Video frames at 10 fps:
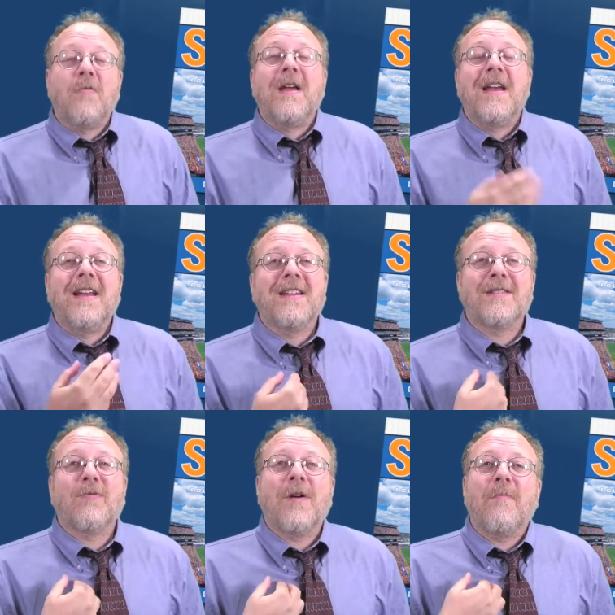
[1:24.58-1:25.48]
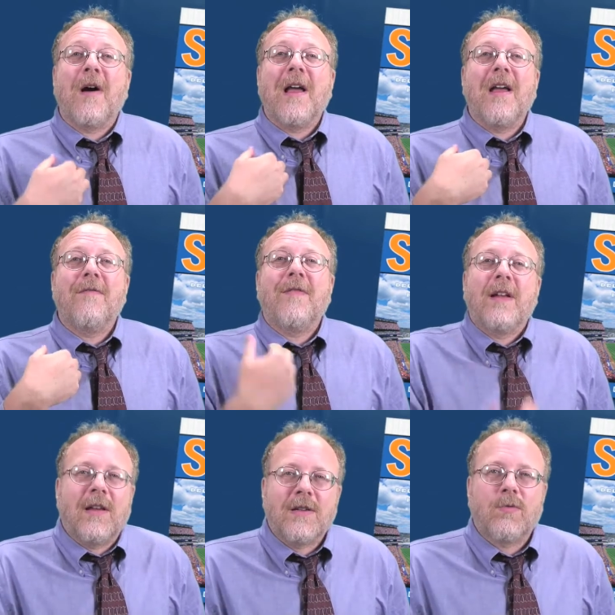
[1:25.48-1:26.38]
to read is what my
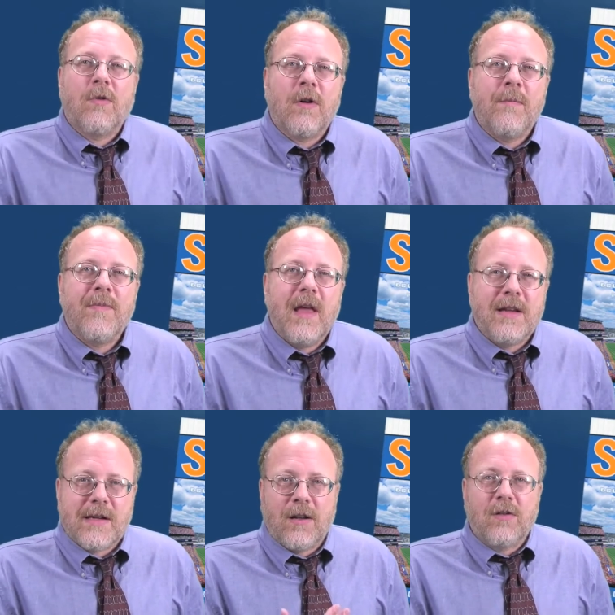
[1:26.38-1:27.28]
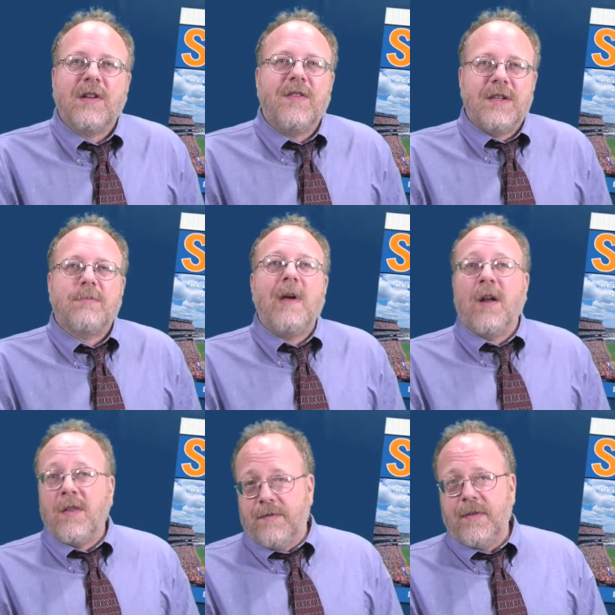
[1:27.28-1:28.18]
feelings were as I looked at these men
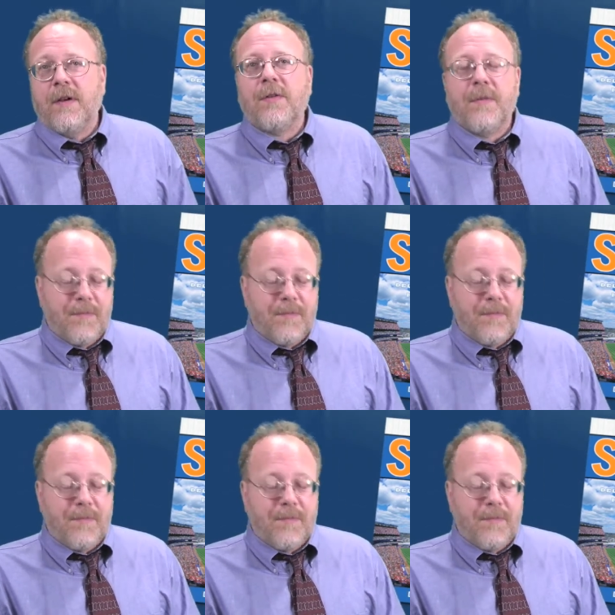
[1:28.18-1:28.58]
on the field.